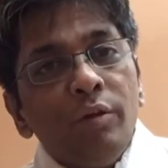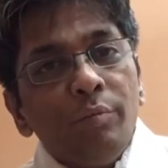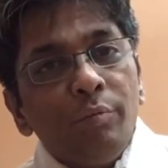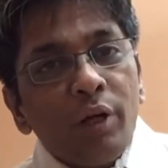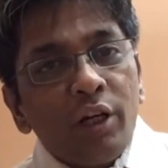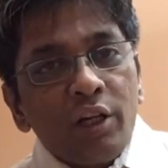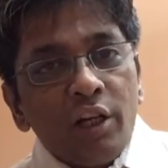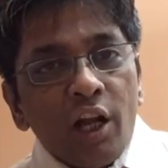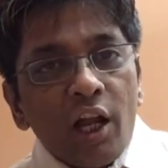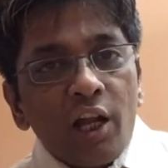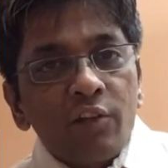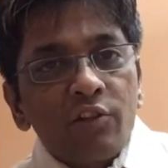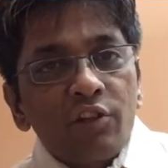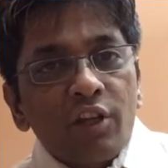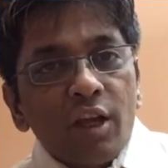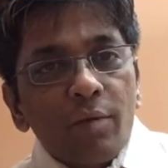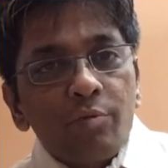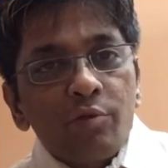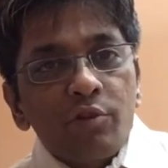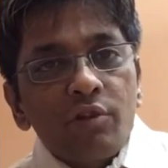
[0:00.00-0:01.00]
But large
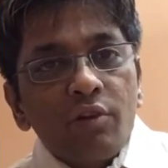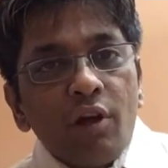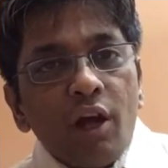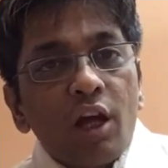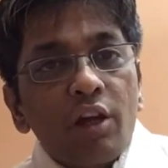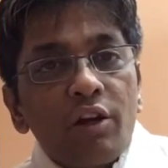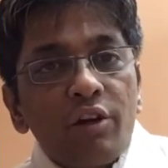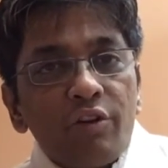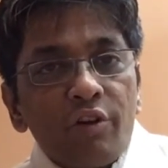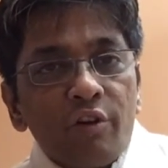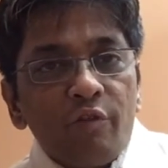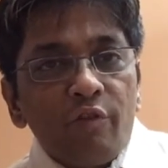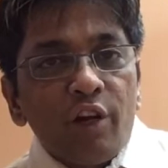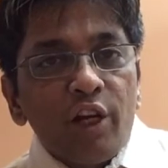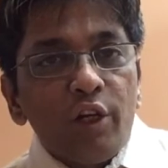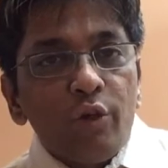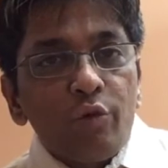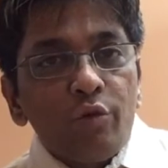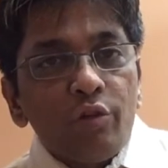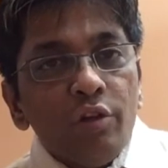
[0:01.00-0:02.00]
caps are
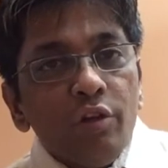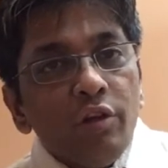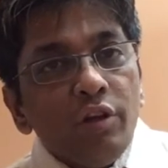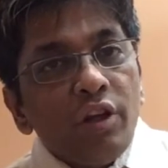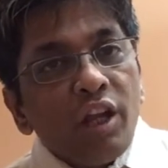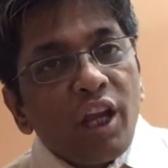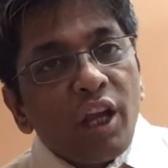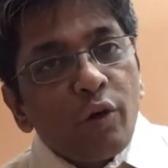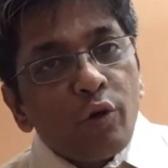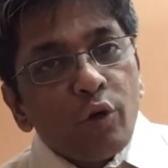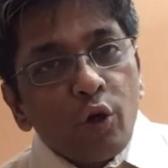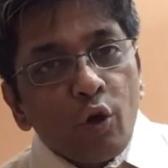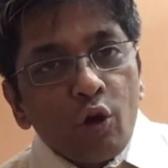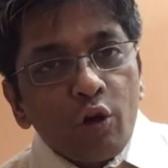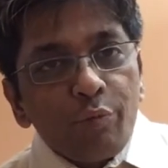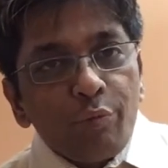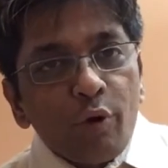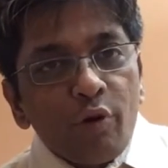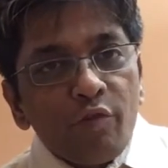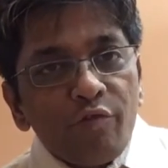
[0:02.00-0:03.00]
undervalued, have
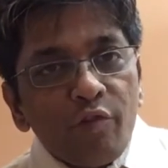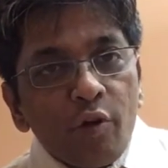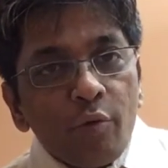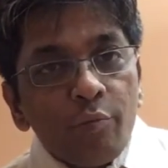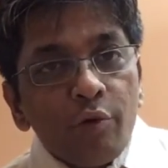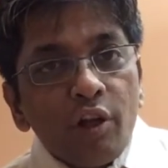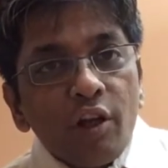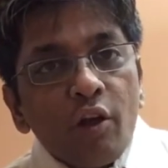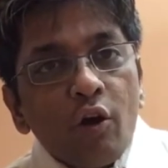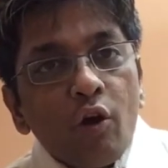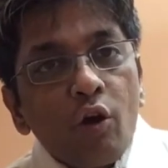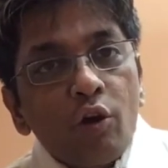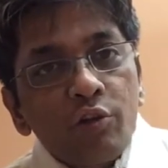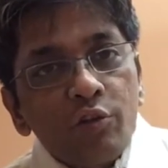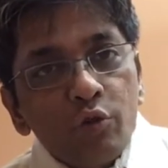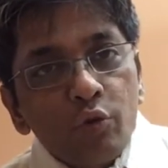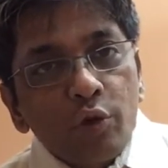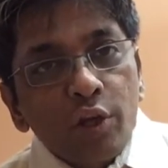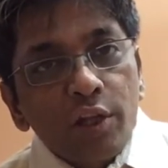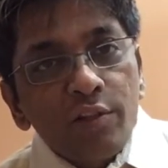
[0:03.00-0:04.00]
not performed, or
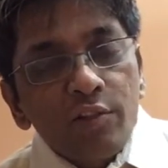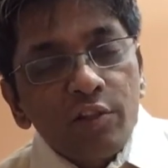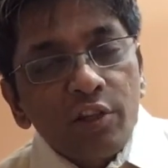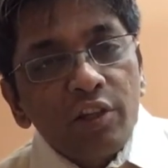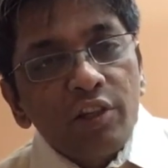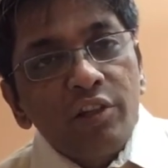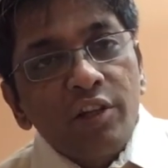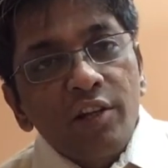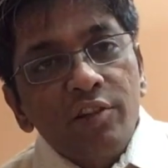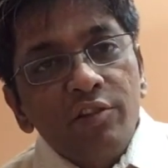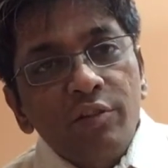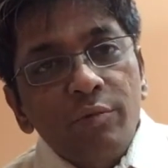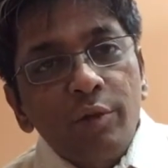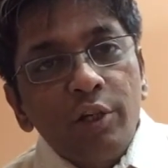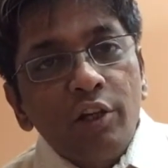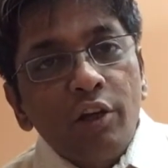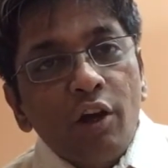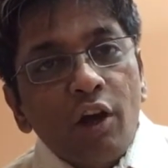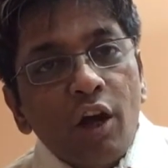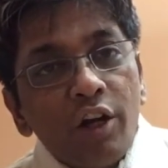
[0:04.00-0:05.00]
you can say it has
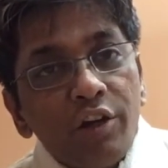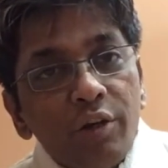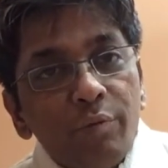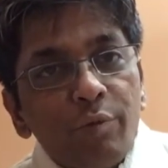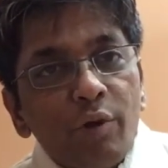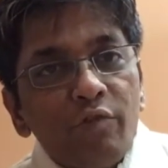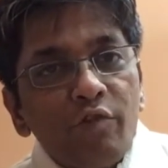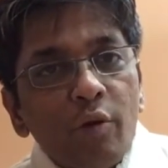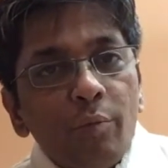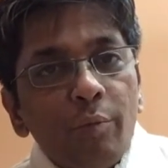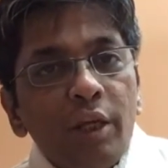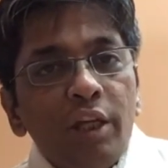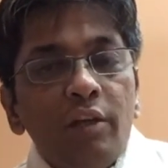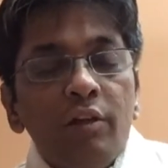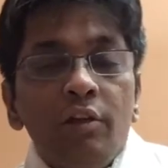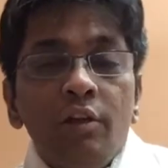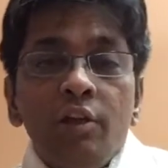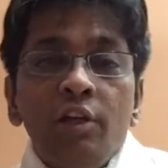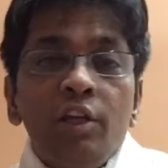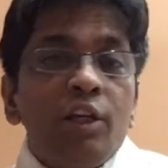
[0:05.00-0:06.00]
been underperforming.
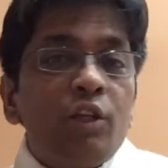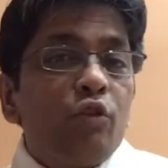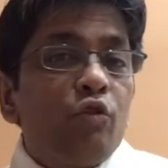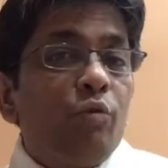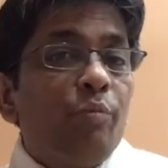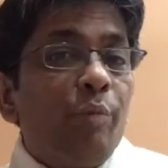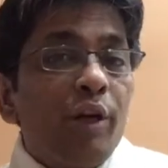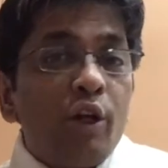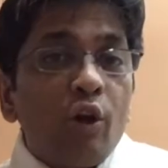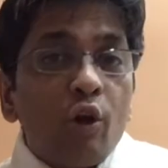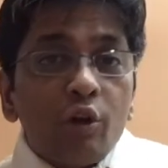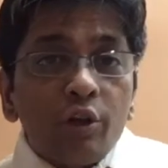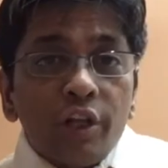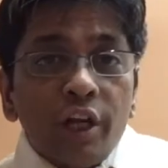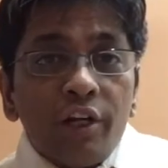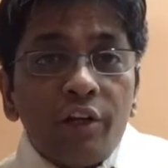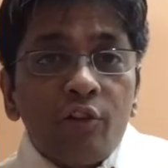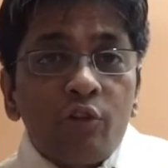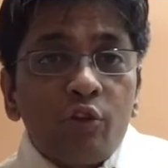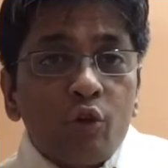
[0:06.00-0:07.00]
You may not
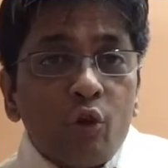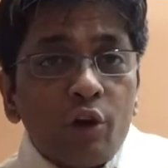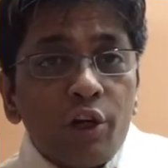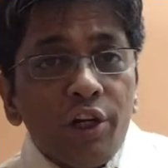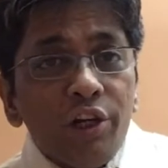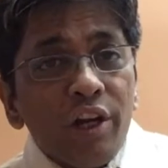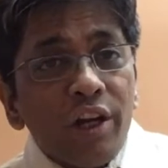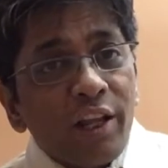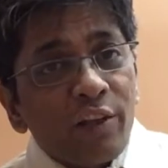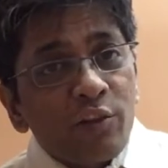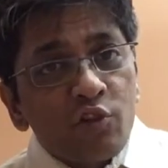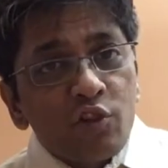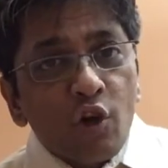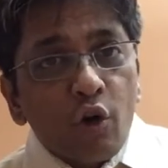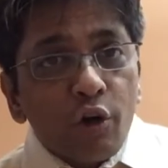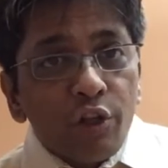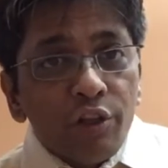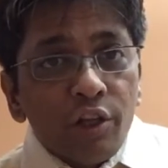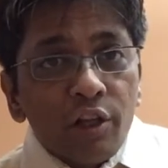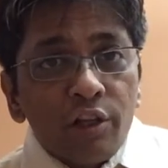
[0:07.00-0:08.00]
get a solid and
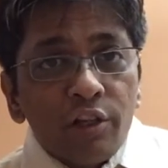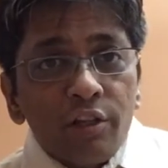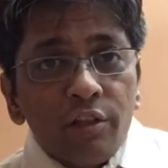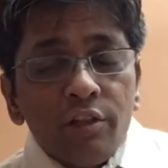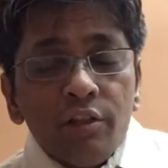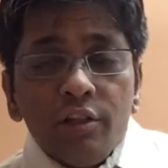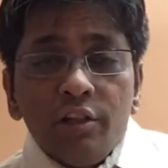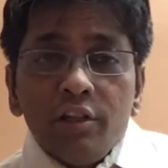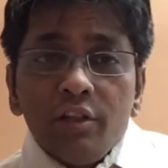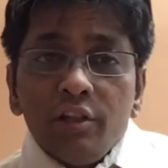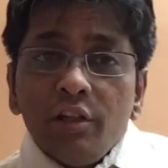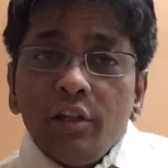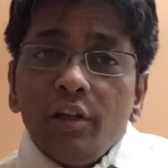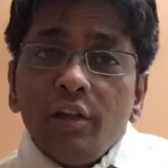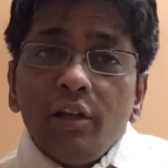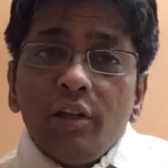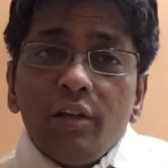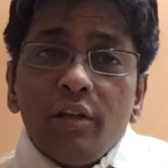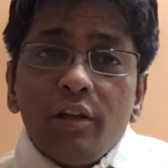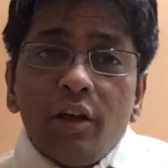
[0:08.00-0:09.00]
extraordinary
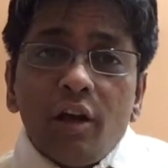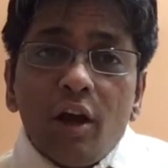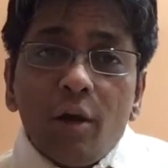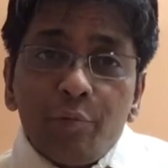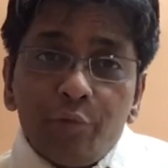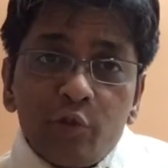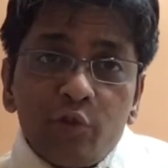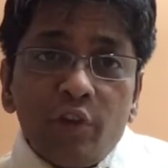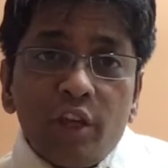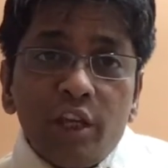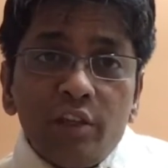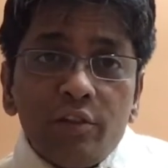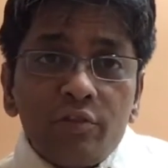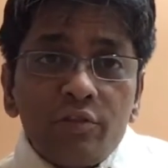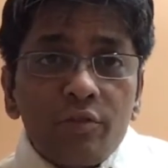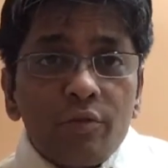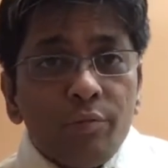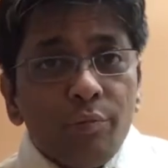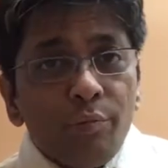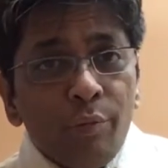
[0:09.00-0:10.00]
upswing,
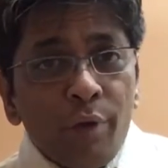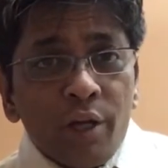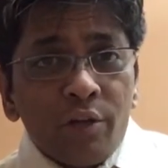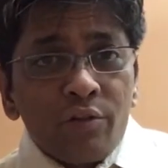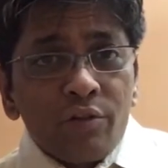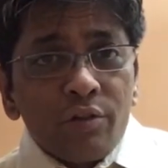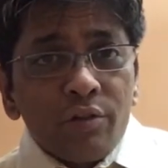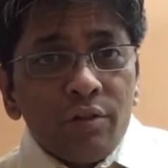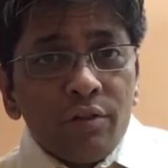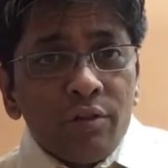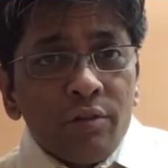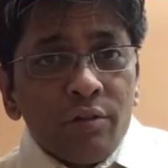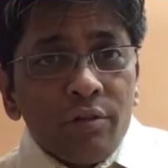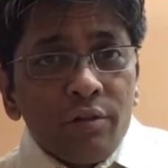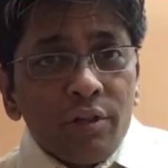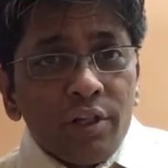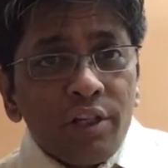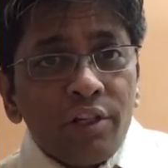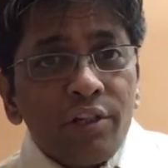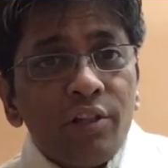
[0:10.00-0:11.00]
but
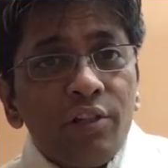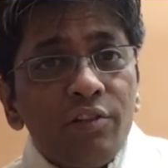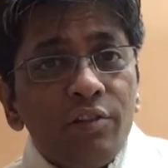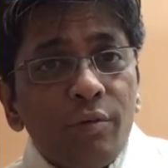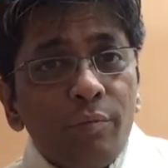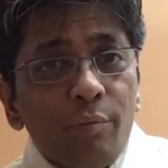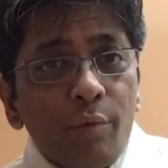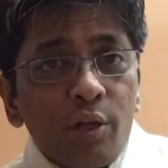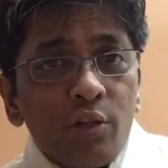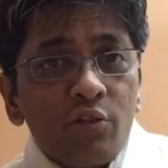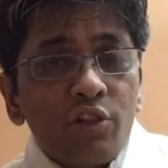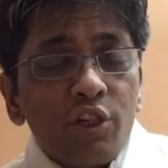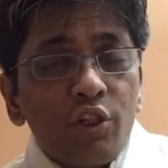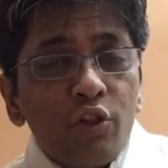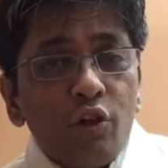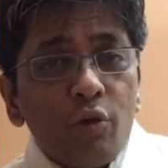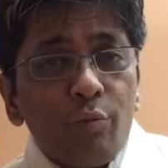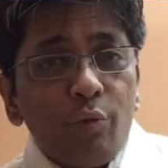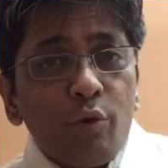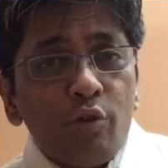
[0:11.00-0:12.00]
It is a must in
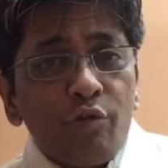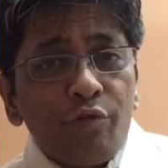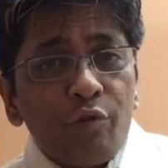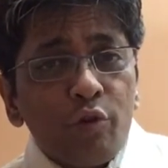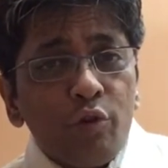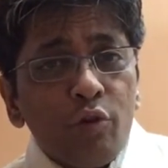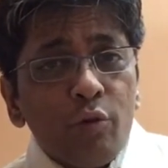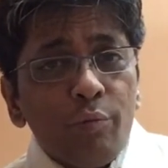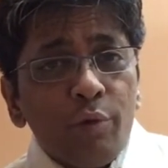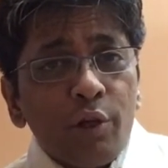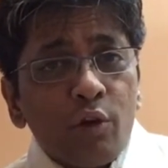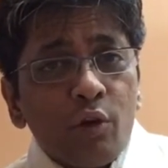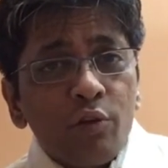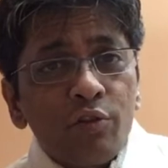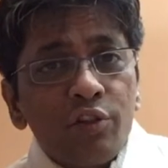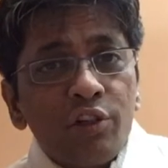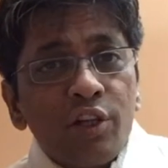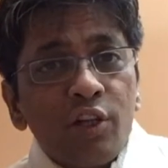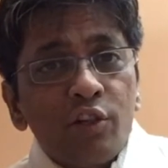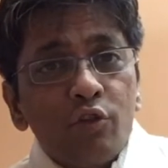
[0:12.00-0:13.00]
your portfolio
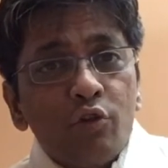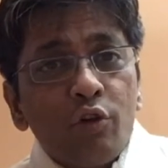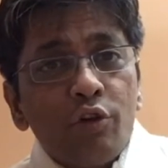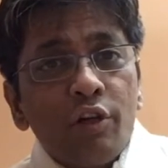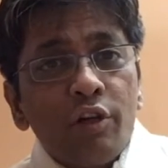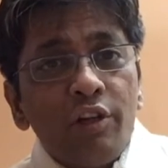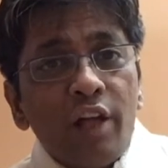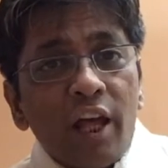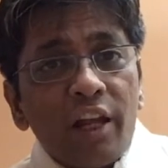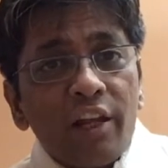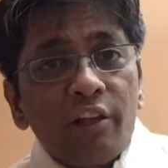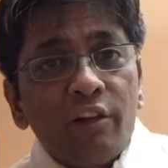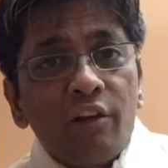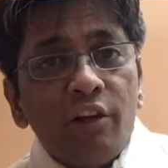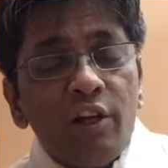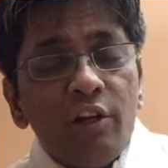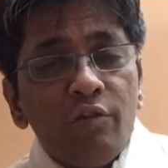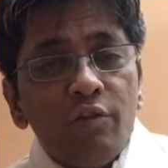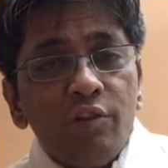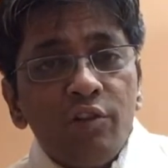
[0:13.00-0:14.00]
because it has got a direct
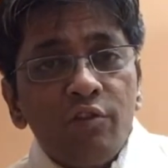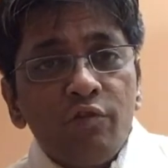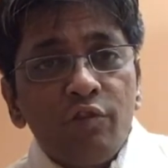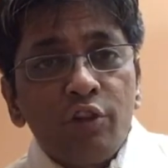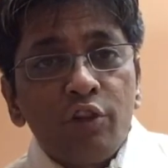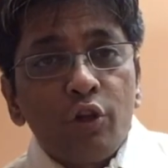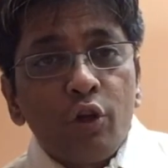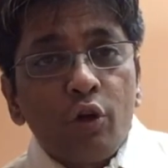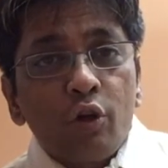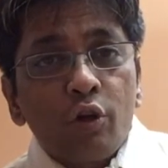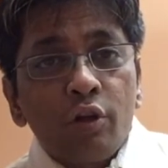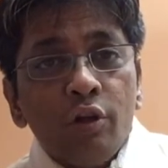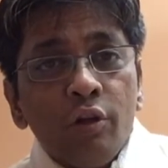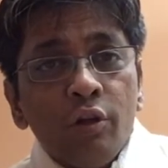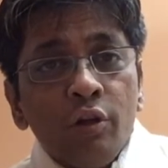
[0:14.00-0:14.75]
relevance with your